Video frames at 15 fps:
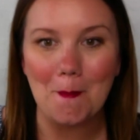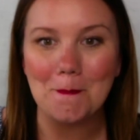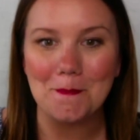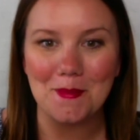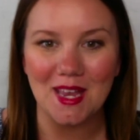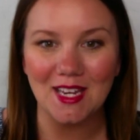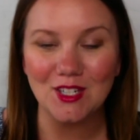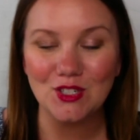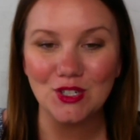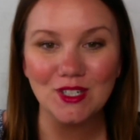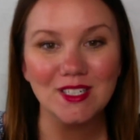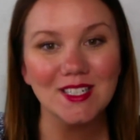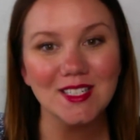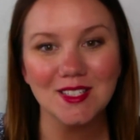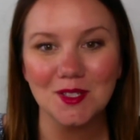Make sure
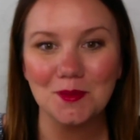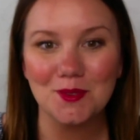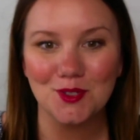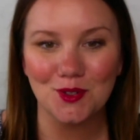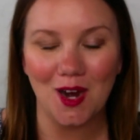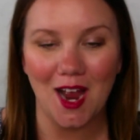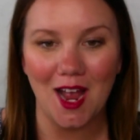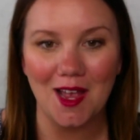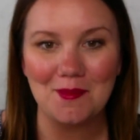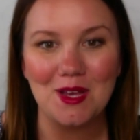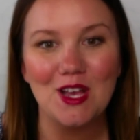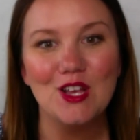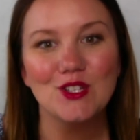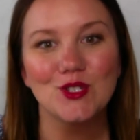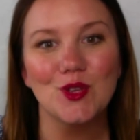to subscribe
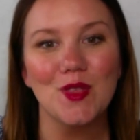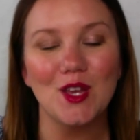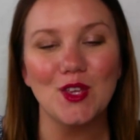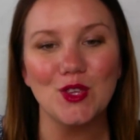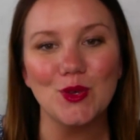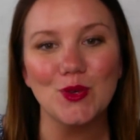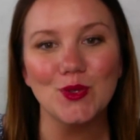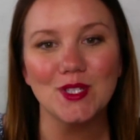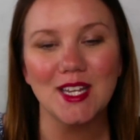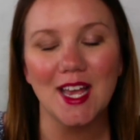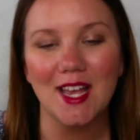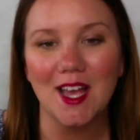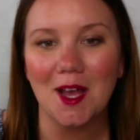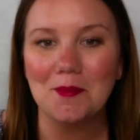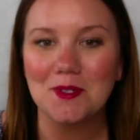so that you
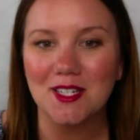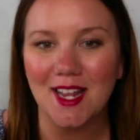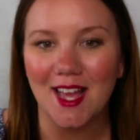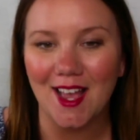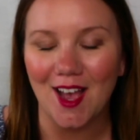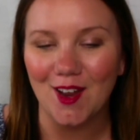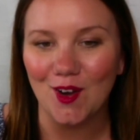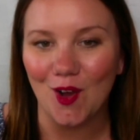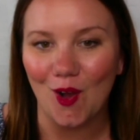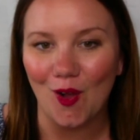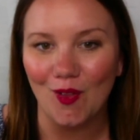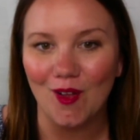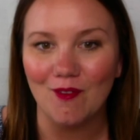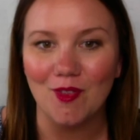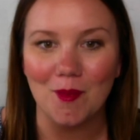stay up to date on
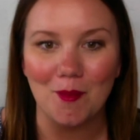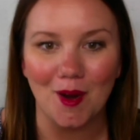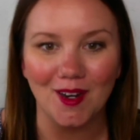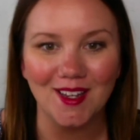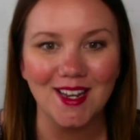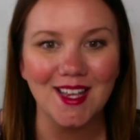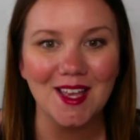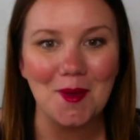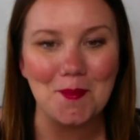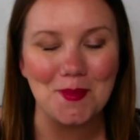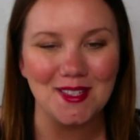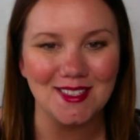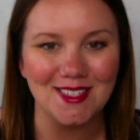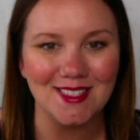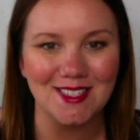all of the marketing and
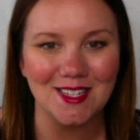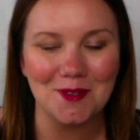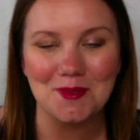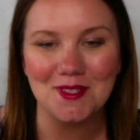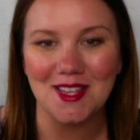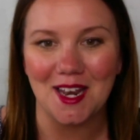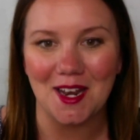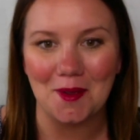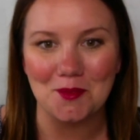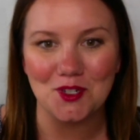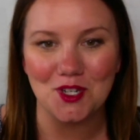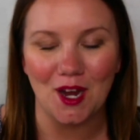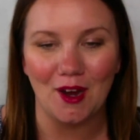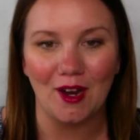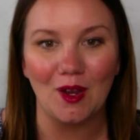business tips that I'm
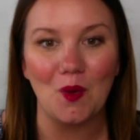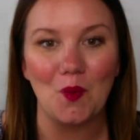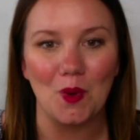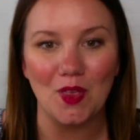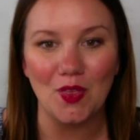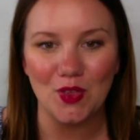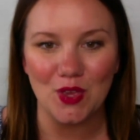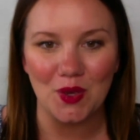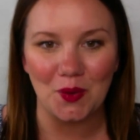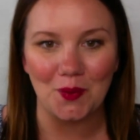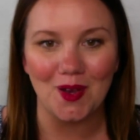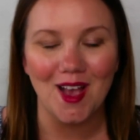sharing with you.